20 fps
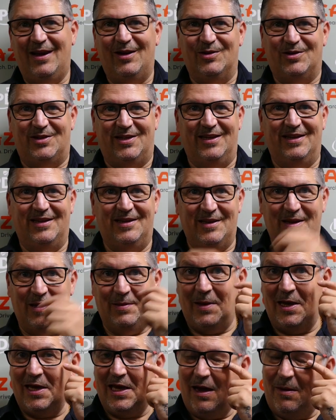I'll see. I
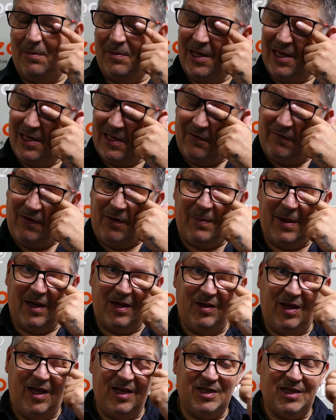might get up there and give it big
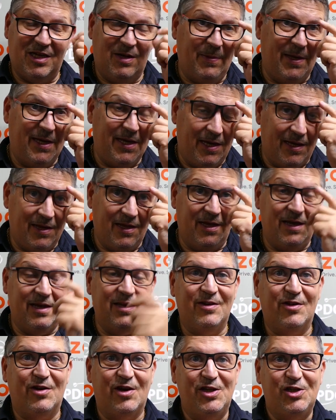licks, and I might get the
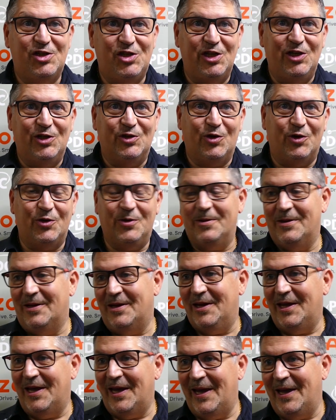right cheese on
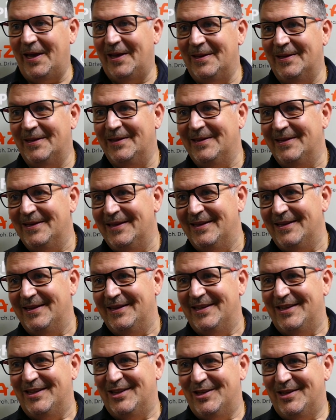and
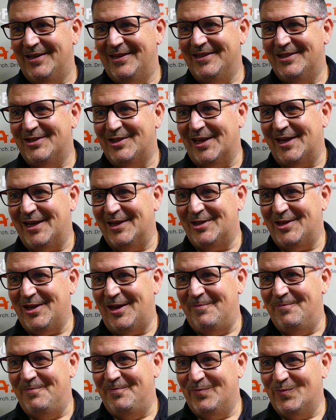stick it to
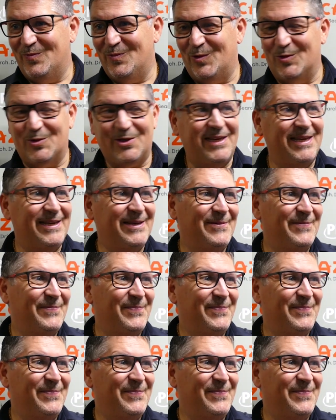him. We'll see.